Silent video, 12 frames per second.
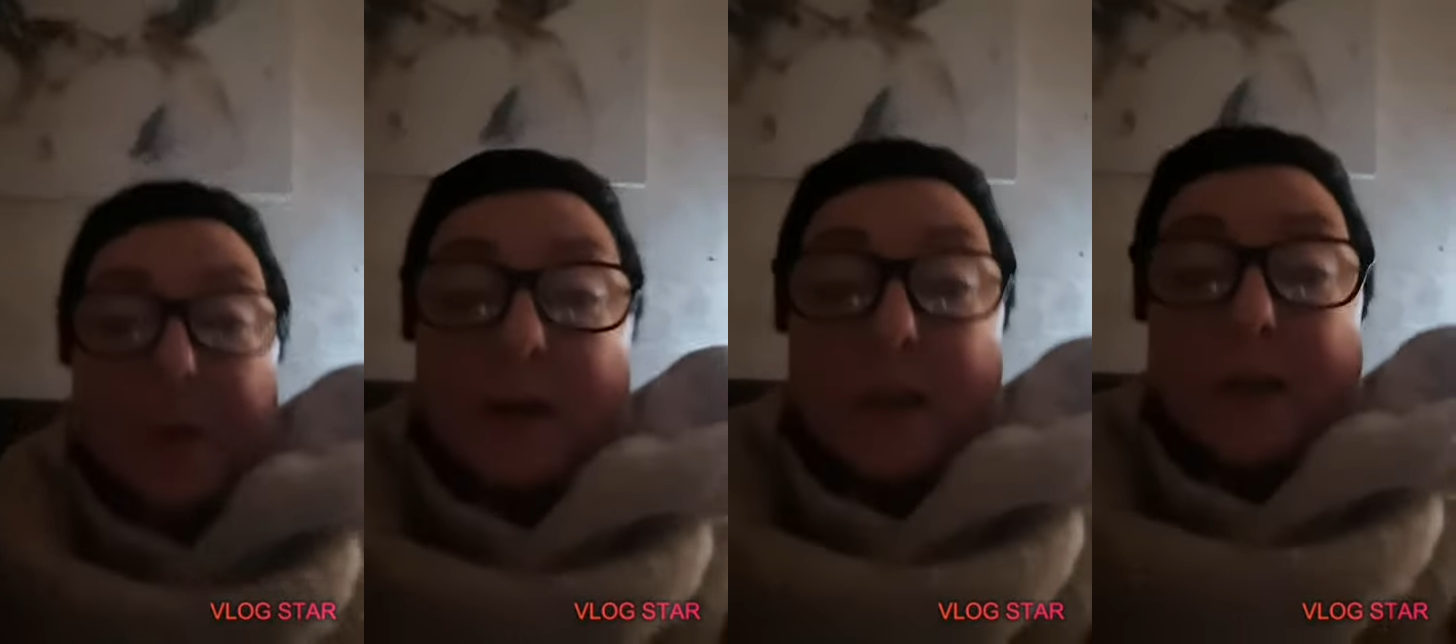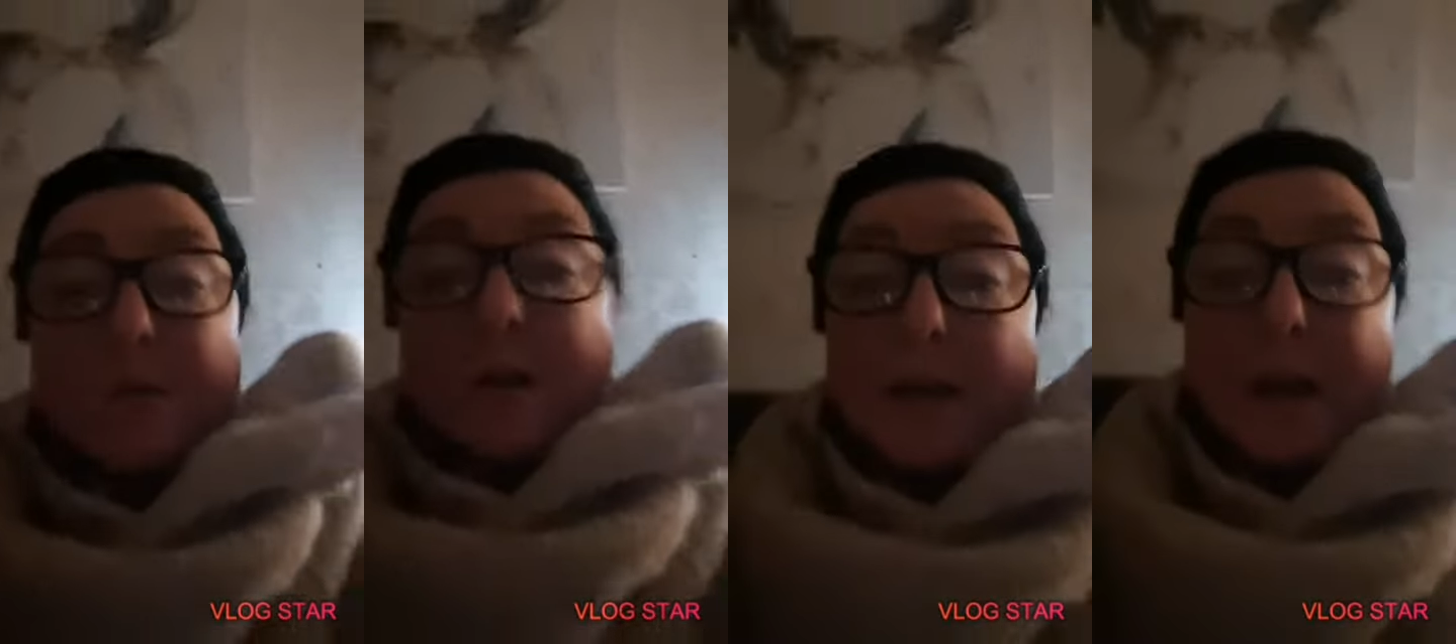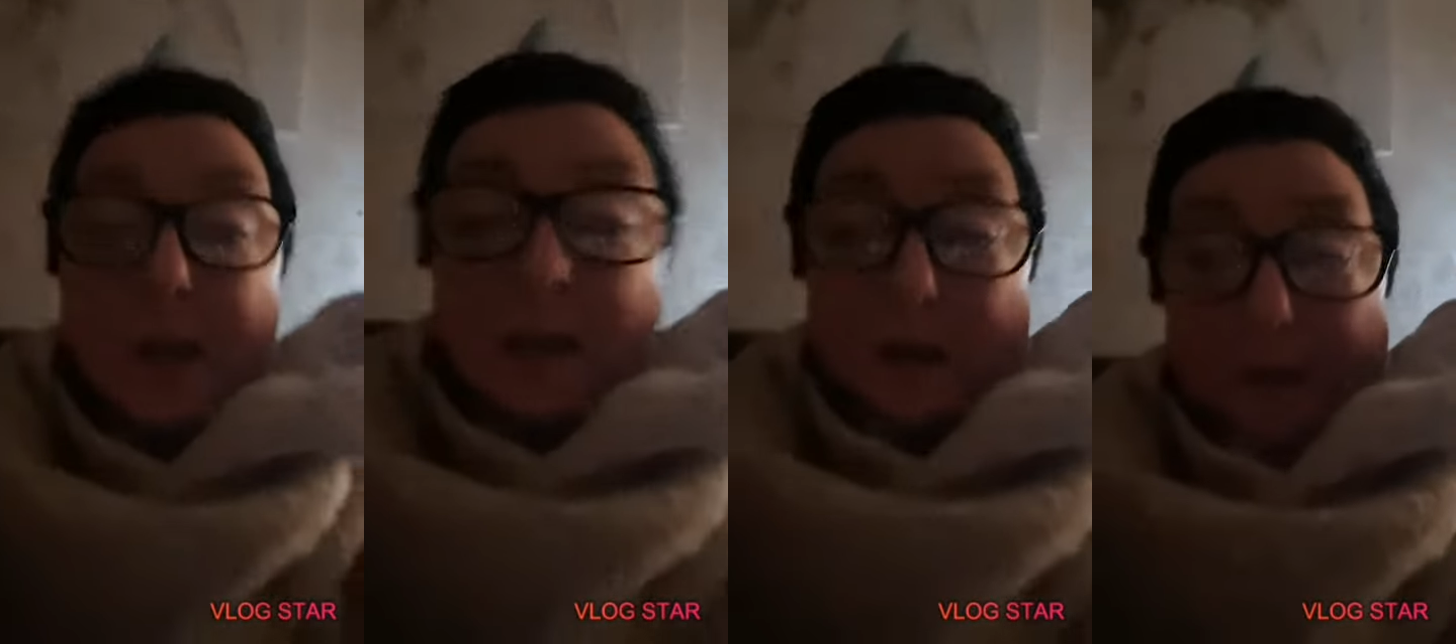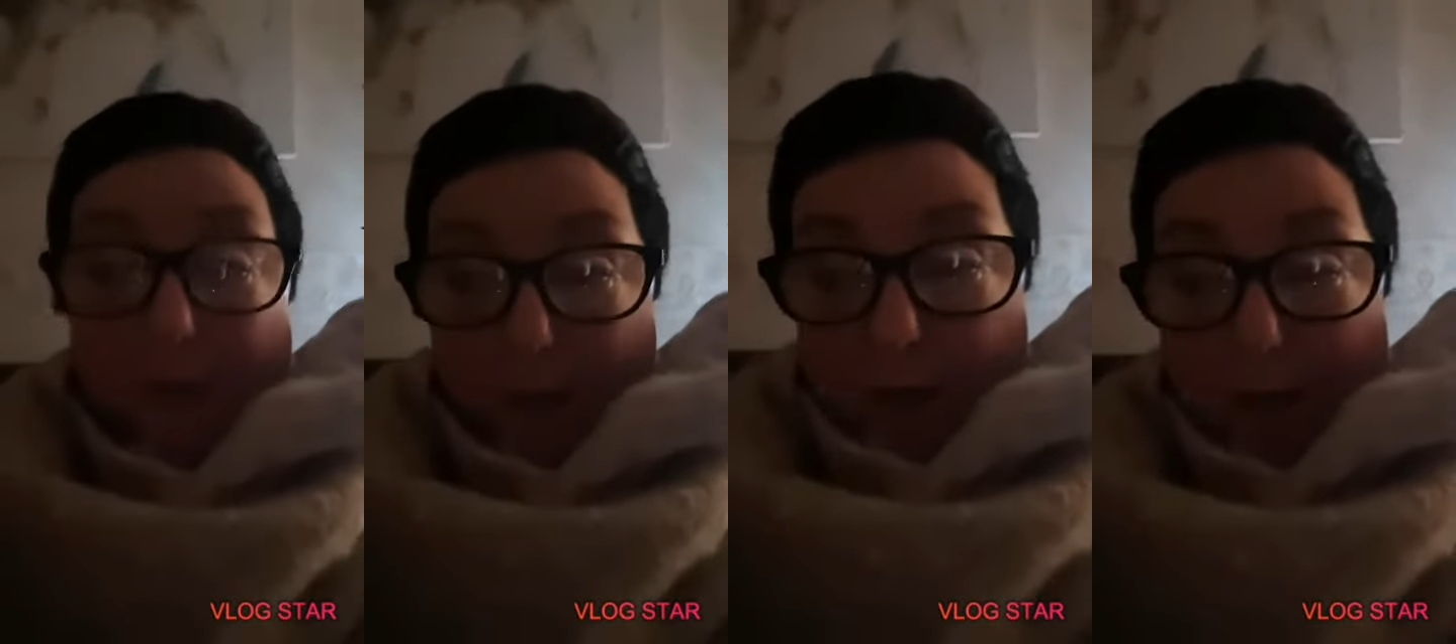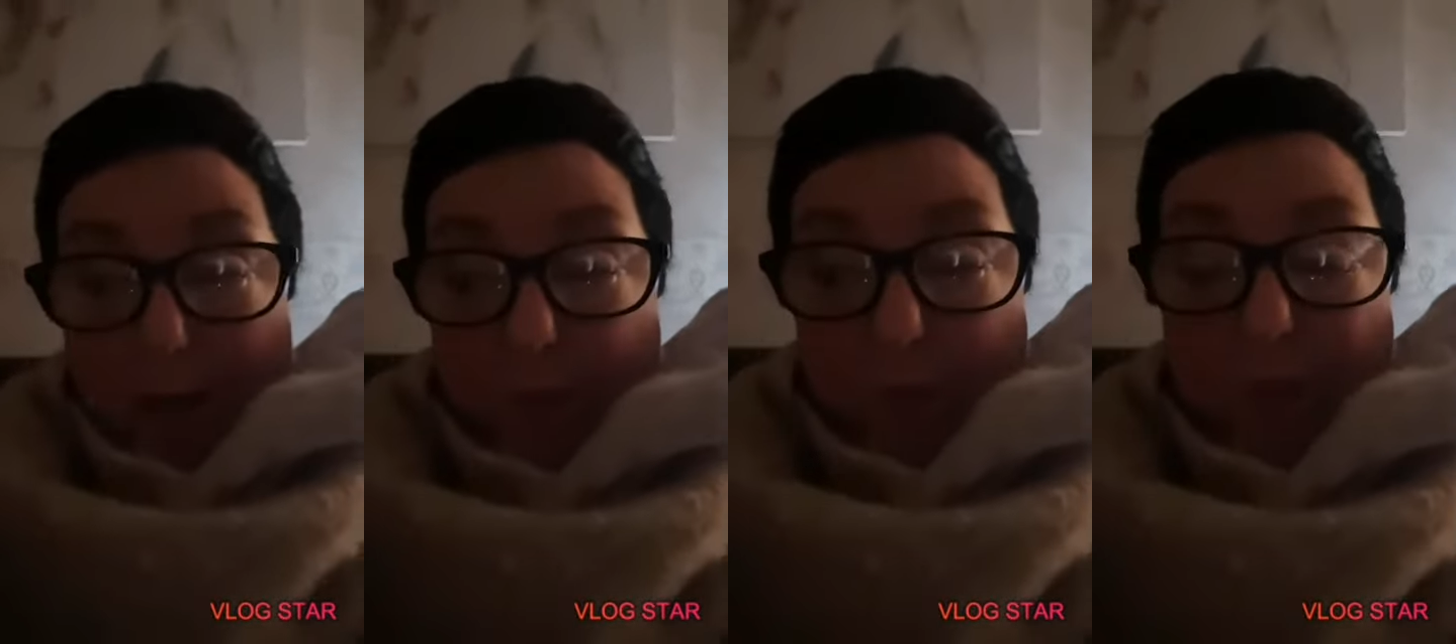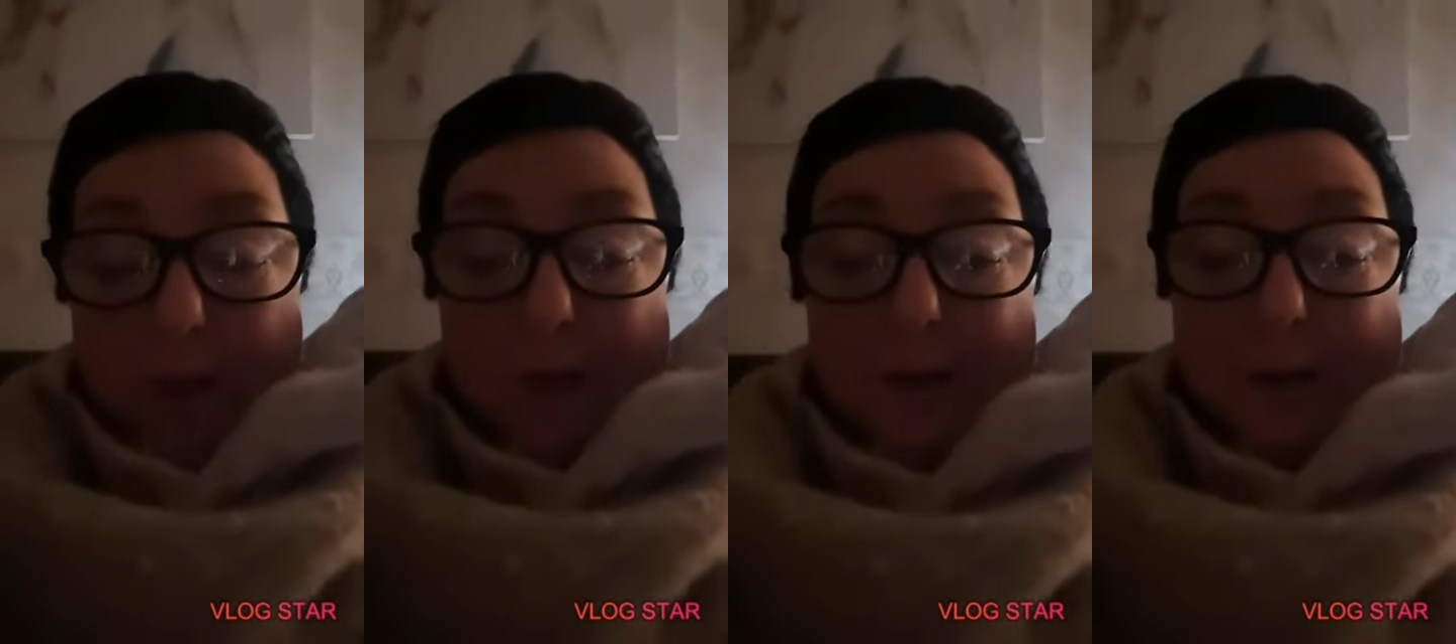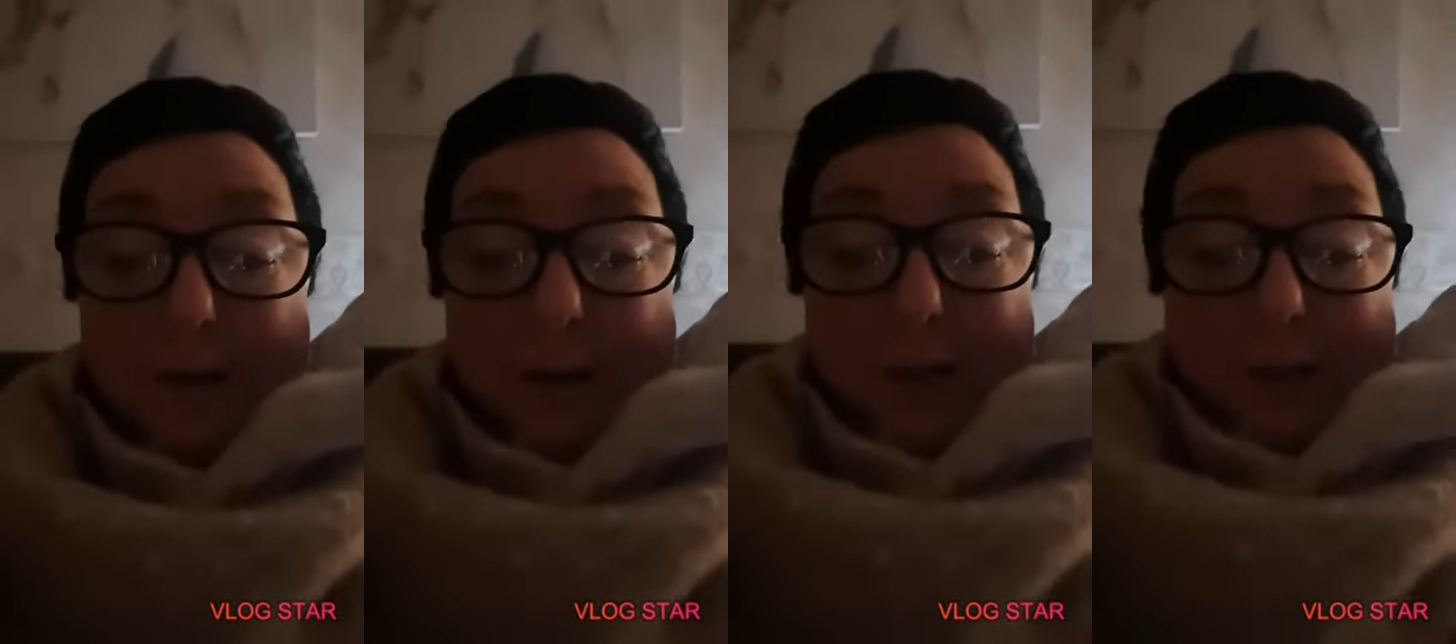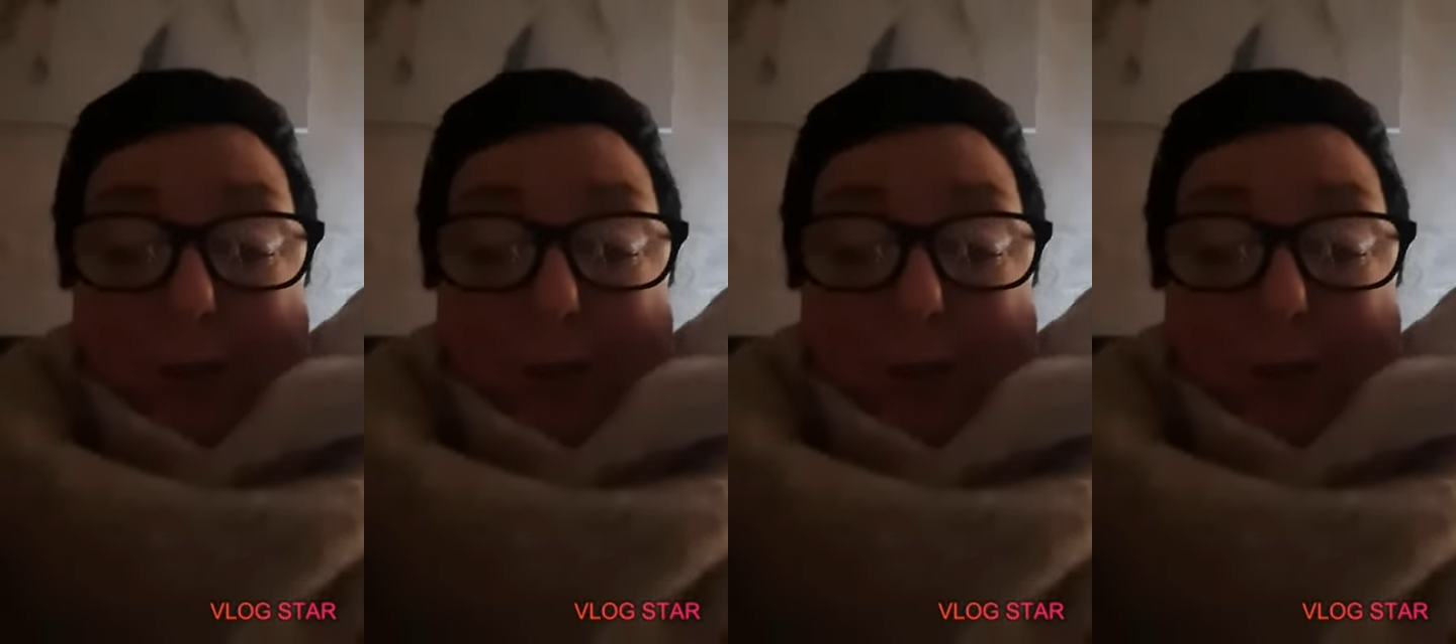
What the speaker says: about it, really. I